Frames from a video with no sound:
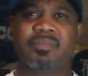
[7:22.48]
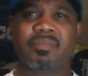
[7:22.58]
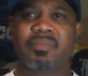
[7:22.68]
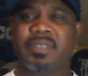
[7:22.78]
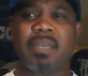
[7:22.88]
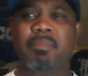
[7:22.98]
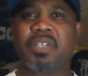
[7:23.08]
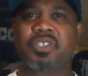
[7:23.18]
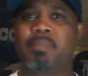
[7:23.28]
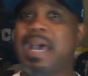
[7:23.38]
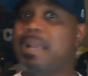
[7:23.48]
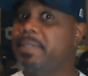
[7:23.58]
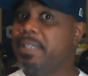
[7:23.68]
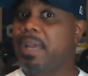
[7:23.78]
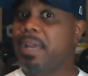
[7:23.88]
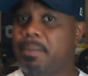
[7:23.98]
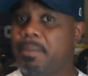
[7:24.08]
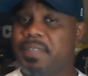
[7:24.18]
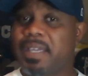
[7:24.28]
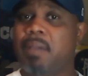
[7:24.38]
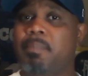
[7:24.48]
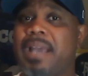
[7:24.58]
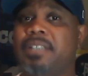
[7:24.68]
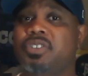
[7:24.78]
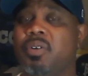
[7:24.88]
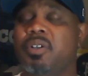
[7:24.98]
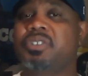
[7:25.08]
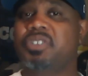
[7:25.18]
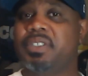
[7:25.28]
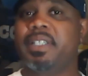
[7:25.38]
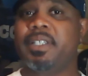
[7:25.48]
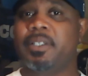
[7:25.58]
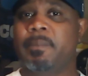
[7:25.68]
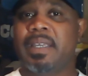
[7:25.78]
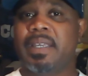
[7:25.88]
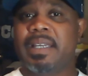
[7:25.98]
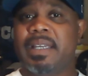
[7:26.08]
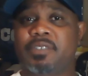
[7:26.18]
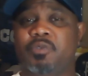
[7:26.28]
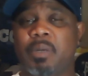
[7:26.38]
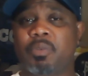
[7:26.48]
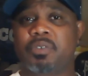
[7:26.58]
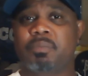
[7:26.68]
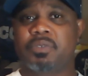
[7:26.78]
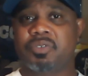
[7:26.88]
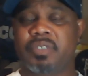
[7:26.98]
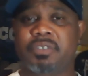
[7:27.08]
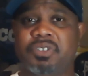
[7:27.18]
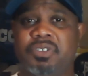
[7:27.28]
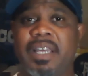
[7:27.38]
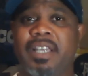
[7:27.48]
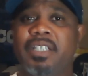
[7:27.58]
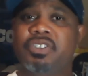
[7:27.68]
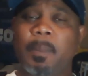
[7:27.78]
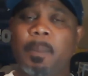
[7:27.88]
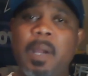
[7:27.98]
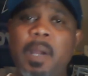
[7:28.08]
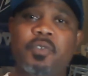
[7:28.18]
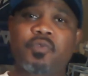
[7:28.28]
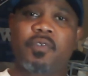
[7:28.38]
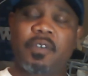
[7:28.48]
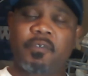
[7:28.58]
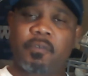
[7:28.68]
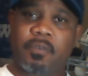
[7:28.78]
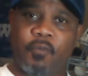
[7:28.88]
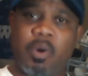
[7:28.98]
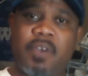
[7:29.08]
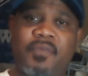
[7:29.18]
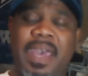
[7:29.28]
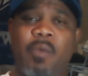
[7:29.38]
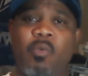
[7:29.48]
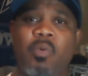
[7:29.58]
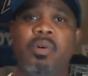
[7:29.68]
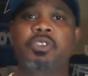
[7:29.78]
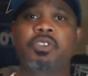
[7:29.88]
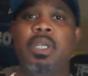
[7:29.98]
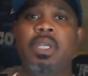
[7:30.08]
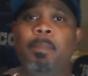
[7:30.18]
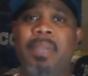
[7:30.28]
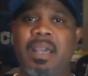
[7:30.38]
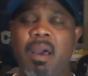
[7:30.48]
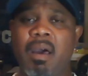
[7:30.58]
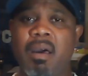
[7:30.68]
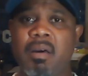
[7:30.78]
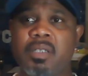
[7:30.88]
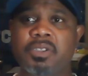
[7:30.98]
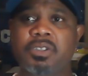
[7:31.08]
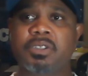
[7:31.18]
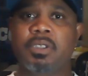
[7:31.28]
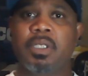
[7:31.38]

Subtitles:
thinking much about it. But then when I come to think about it, so here's the deal, and this is what I want to stress with you. So the purpose for that was because